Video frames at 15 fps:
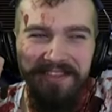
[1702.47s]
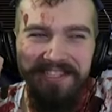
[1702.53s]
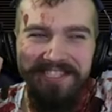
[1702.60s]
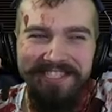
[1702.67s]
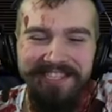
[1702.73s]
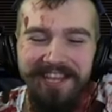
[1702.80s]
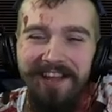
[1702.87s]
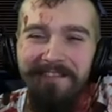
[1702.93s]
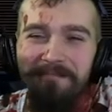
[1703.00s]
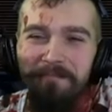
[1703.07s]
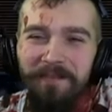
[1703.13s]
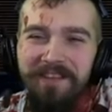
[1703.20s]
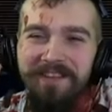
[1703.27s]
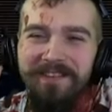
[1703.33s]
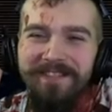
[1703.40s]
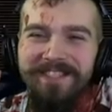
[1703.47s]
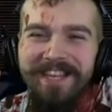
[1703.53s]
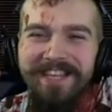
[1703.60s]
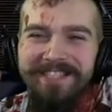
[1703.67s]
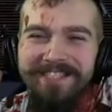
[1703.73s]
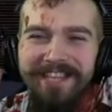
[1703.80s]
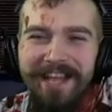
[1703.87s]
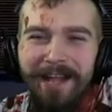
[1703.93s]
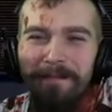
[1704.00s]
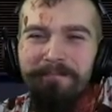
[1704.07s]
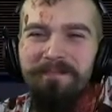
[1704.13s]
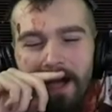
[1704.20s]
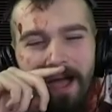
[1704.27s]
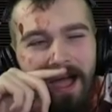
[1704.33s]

itself because that's help.